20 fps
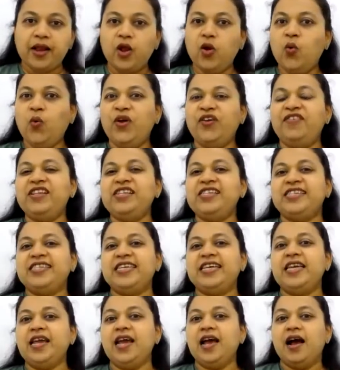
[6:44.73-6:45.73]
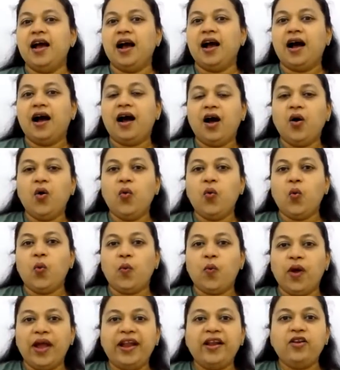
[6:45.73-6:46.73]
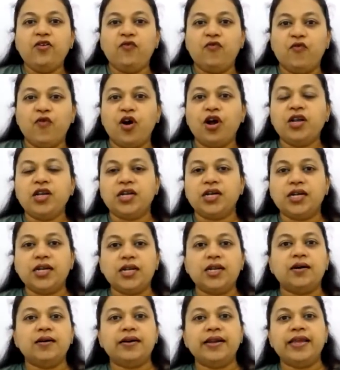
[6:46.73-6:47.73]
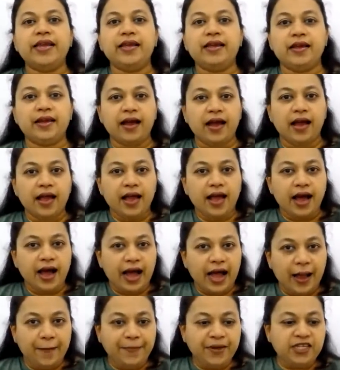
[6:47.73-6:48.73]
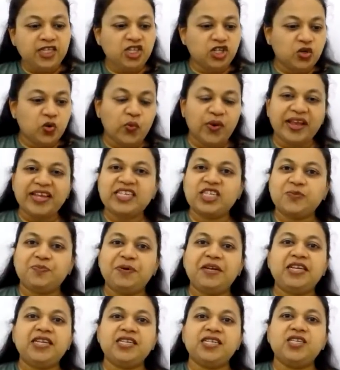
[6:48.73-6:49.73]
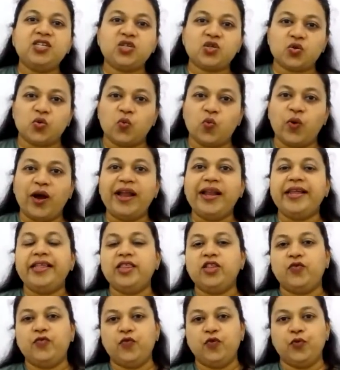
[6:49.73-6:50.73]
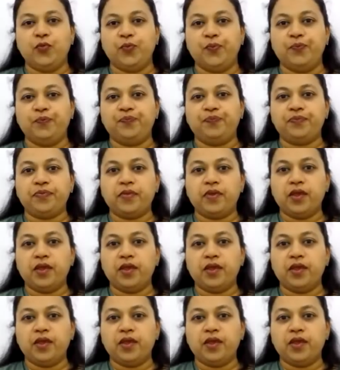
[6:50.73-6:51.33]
Now we will see how and what learning happens to experience while in the womb.